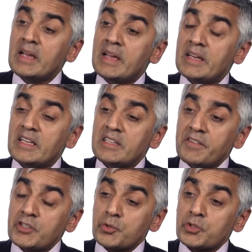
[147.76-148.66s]
in
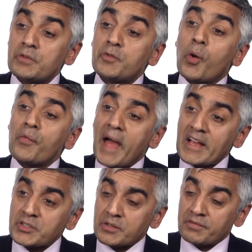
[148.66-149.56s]
individuals who've got
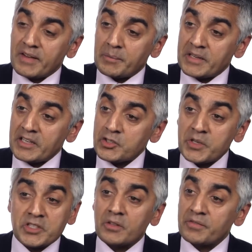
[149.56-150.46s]
that sort of family
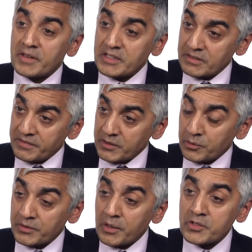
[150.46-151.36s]
history, it's not very
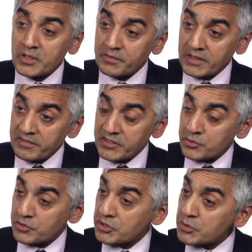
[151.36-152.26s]
difficult. Those sort of
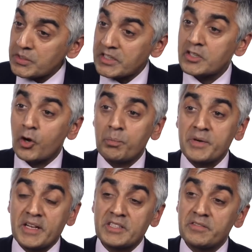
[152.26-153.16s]
individuals do need
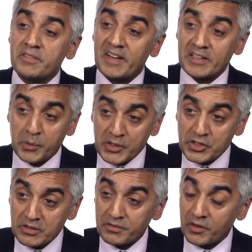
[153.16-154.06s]
comprehensive
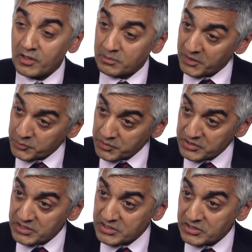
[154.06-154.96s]
evaluation for heart muscle
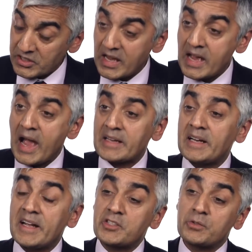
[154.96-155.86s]
diseases and
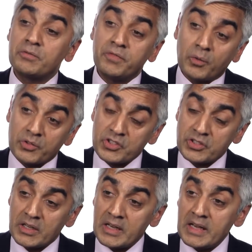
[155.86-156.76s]
electrical
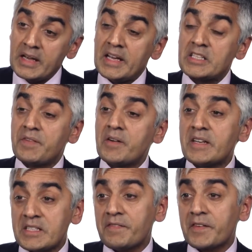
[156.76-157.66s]
faults. It's
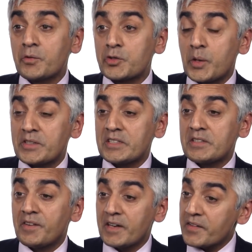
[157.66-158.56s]
very difficult to
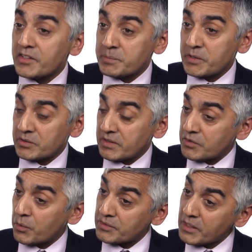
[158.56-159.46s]
identify others because they've
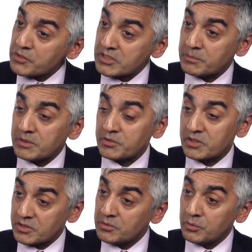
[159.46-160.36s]
got no symptoms
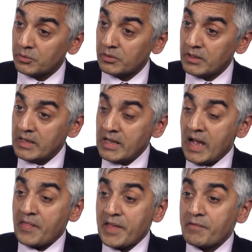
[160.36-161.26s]
at all,
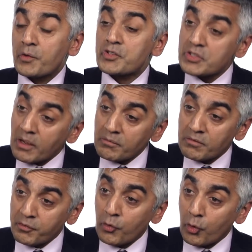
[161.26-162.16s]
and therefore some
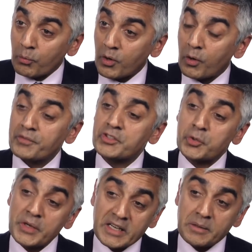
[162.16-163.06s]
form of
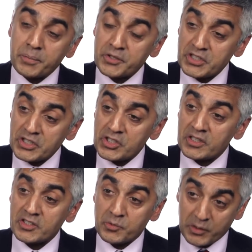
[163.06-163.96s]
screening procedure
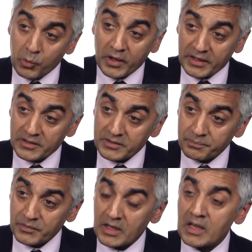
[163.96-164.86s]
is required.
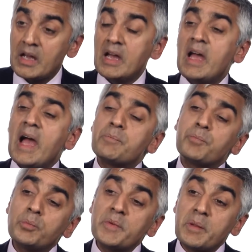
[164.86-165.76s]
And
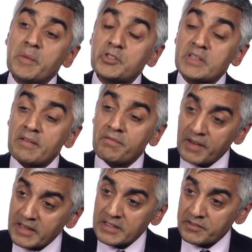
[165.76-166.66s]
probably the most
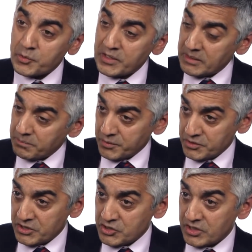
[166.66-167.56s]
effective screening
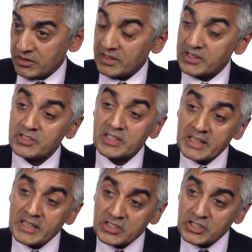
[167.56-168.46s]
procedure is the
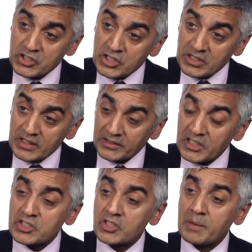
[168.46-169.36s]
ECG, and
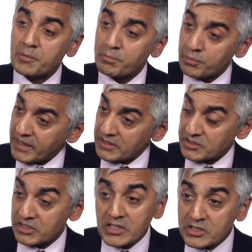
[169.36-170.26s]
this type of
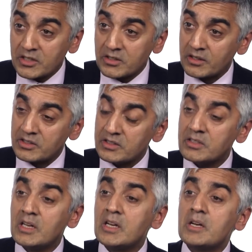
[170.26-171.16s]
practice is conducted
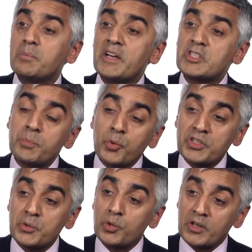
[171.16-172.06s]
by
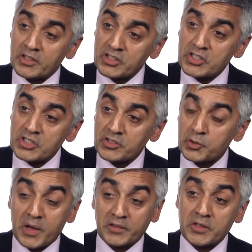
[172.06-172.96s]
sporting organisations
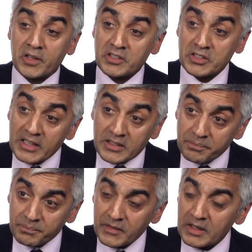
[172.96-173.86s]
throughout the United
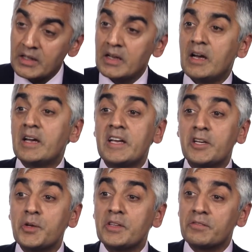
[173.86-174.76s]
Kingdom, uh,
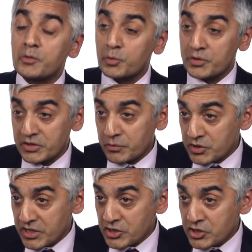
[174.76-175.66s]
including the Football
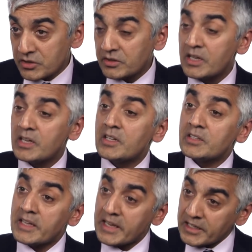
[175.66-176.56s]
Association,
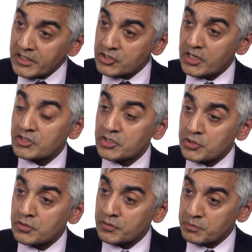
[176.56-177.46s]
the English
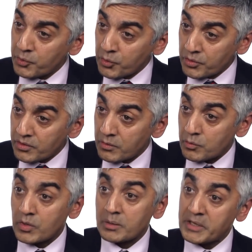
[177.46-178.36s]
Institute of Sport,
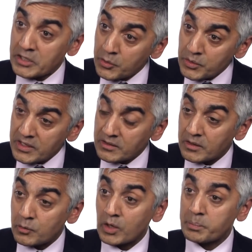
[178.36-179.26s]
Rugby Union,
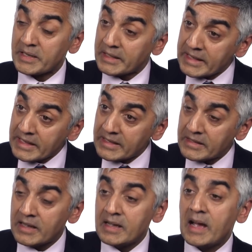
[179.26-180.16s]
Rugby
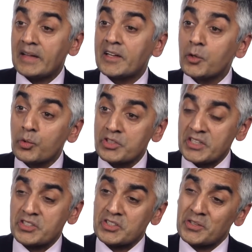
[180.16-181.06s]
League, and the Lawn
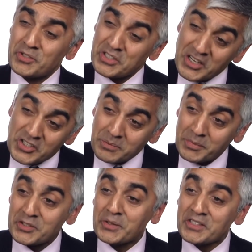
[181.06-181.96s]
Tennis Association,
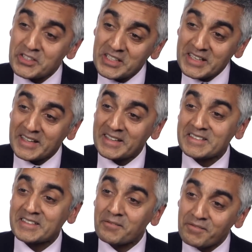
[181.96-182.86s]
but you can see that
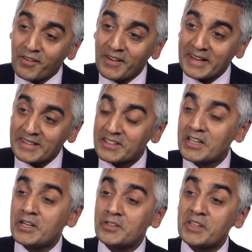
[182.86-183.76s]
it's confined
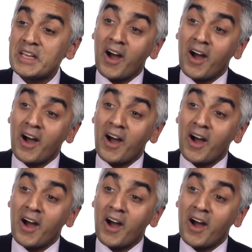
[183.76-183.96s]
to the